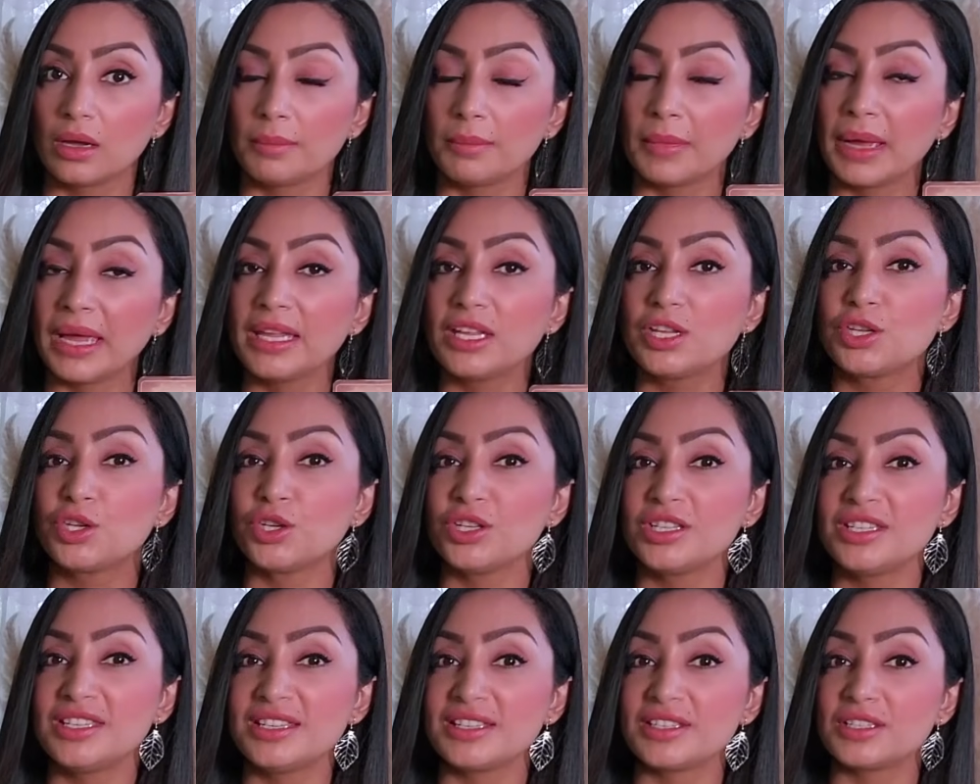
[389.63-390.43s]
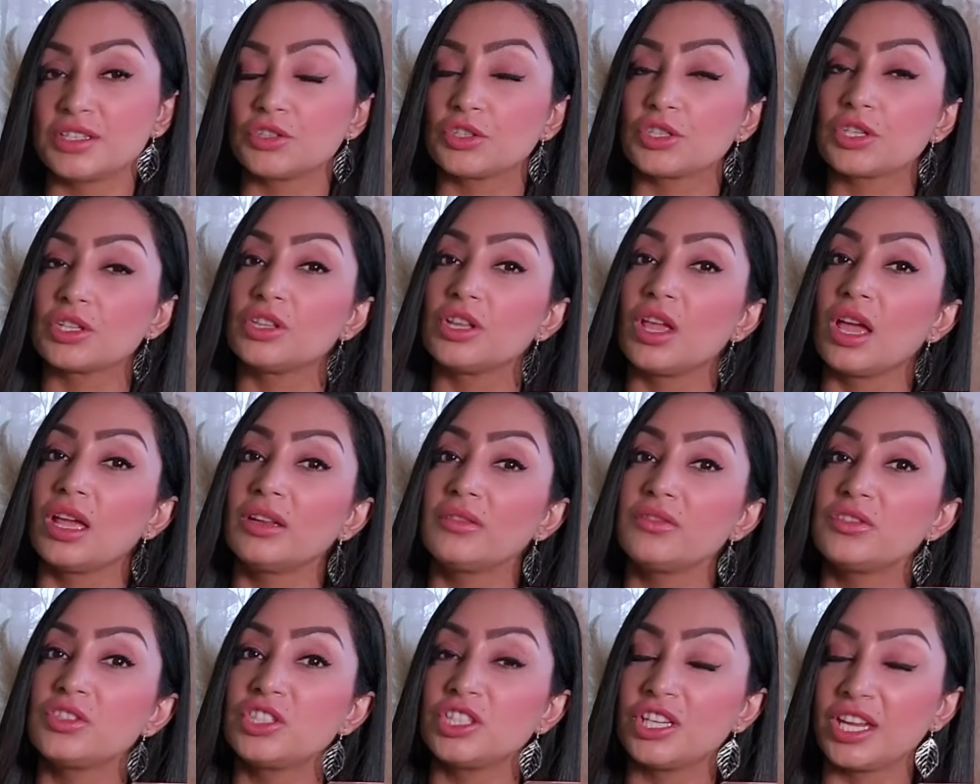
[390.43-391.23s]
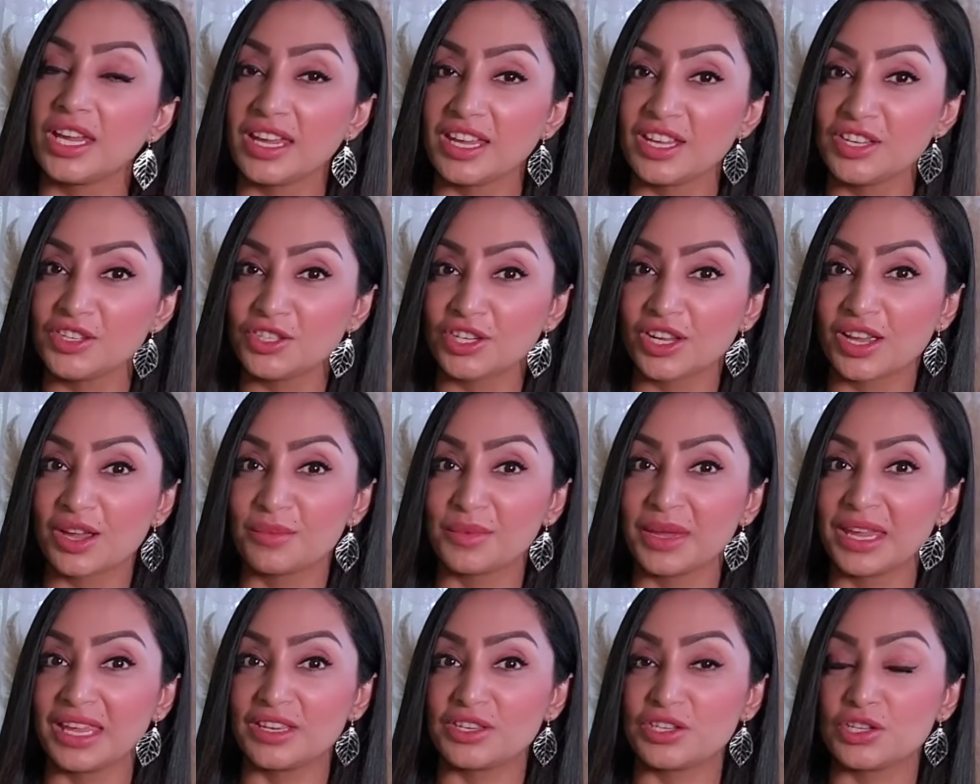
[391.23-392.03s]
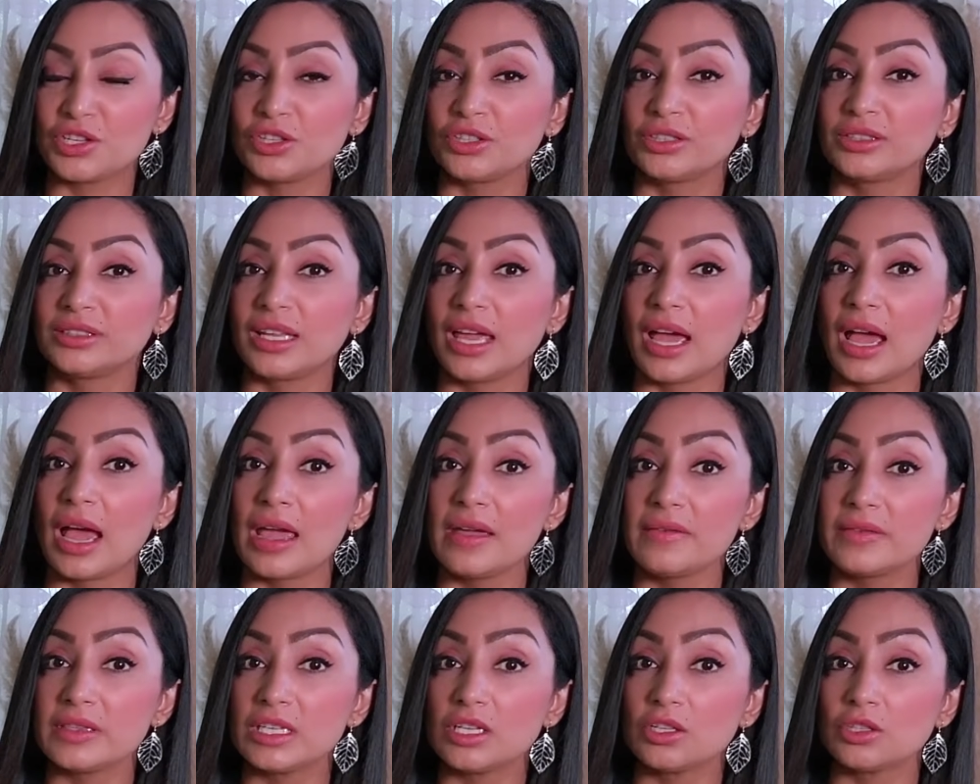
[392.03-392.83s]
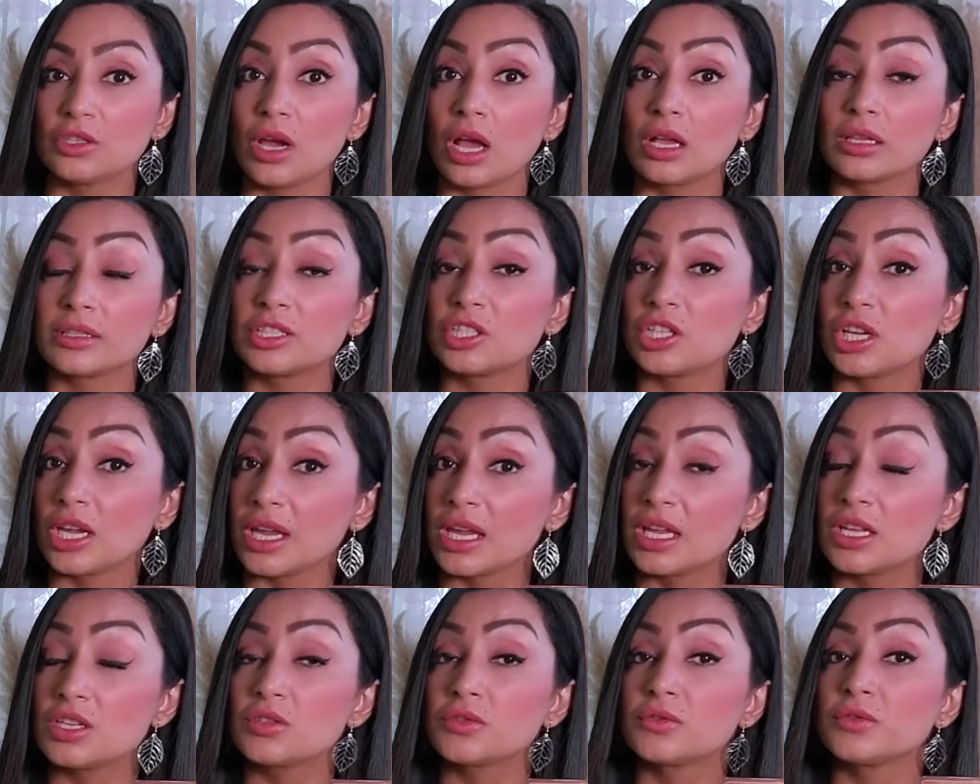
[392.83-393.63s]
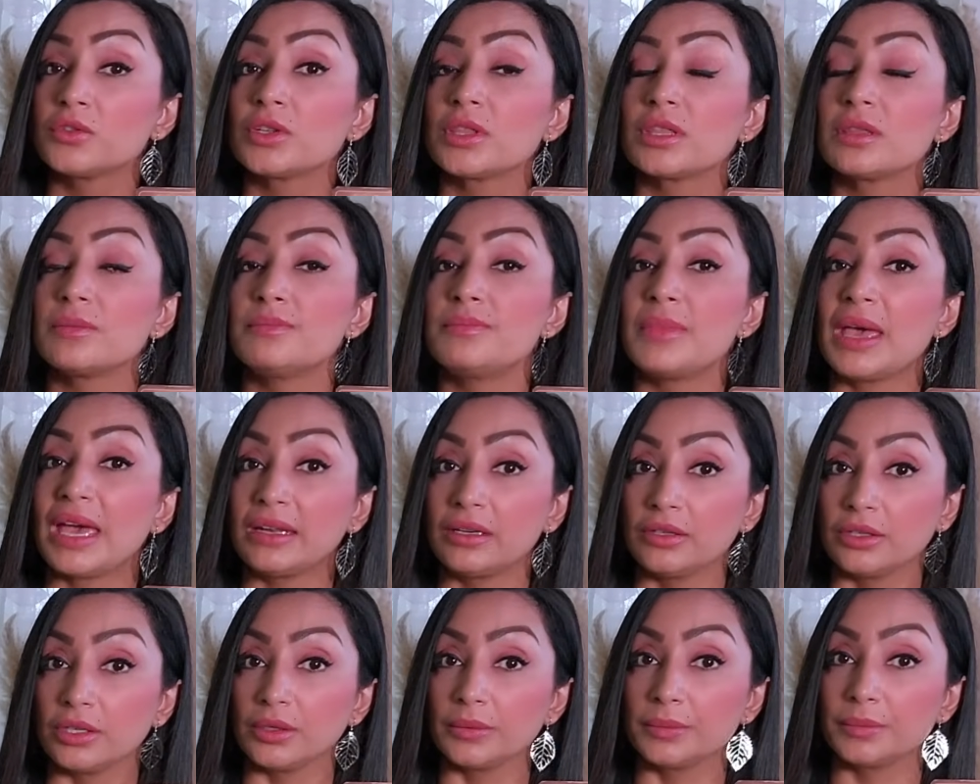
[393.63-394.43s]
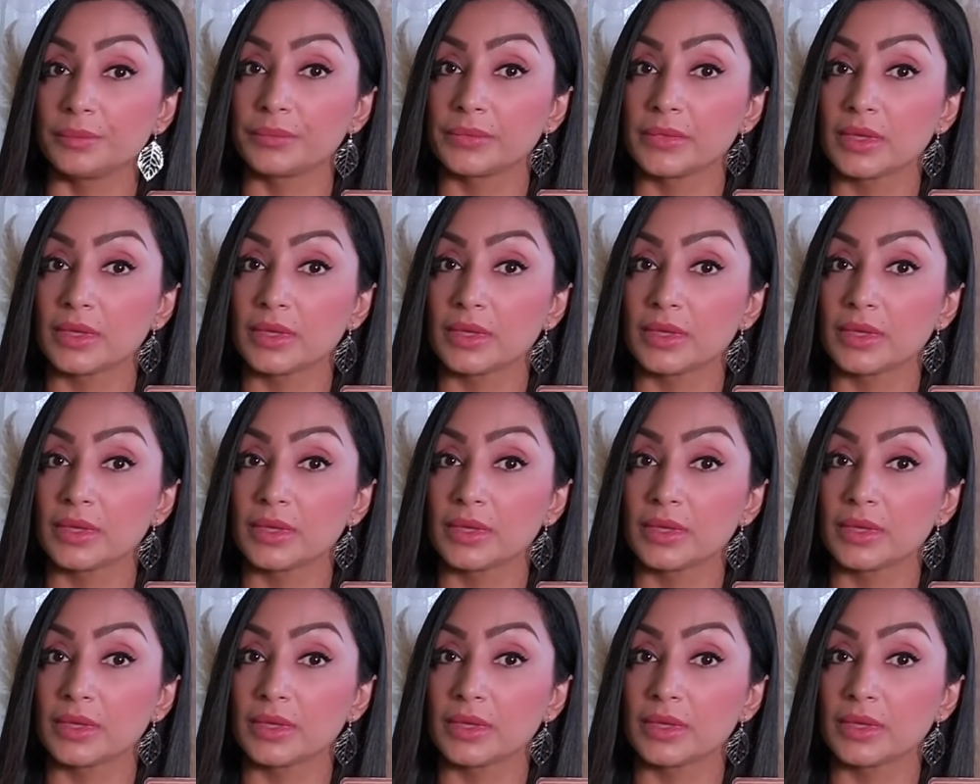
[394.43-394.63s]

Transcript: My goodness, there's a lot of change coming into your lives here, a change for the better.